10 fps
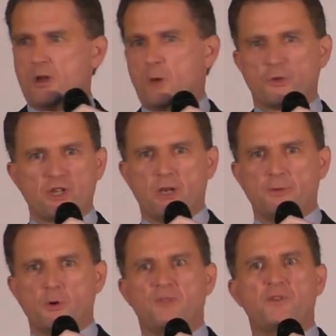I want to share with
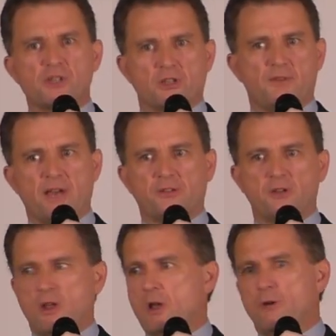you a vision I've had
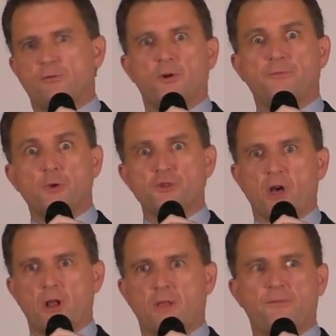for a
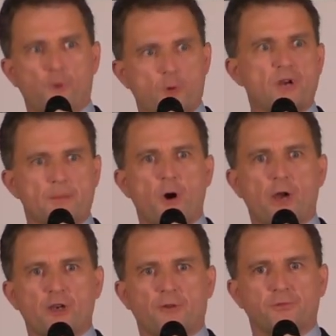future for Britain
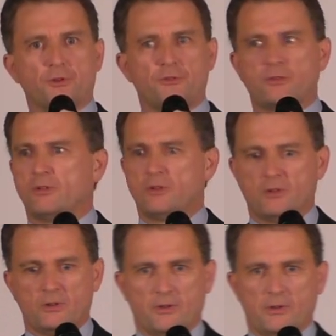Party Conference
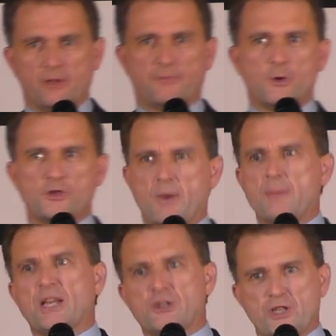in the future,
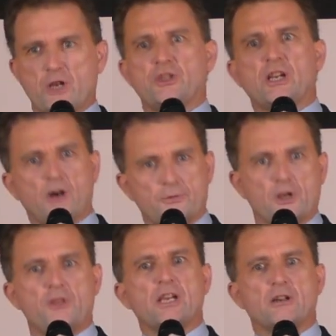maybe next year, the year
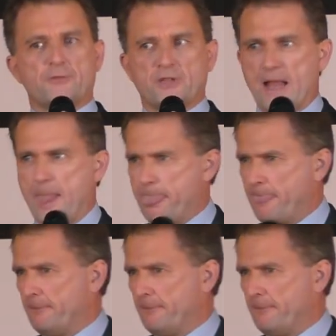after that.